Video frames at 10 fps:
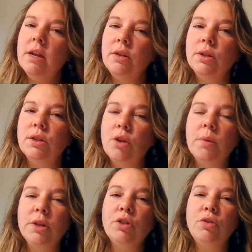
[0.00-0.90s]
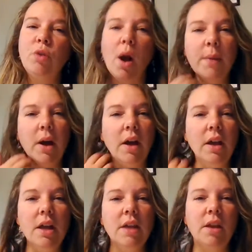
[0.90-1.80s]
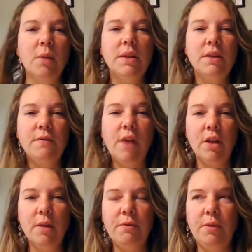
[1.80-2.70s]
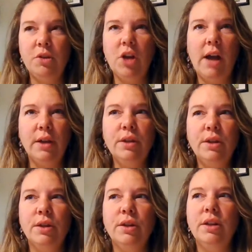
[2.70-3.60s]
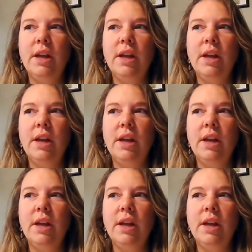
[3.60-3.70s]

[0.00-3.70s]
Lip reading: There's so much trauma that we develop from childhood,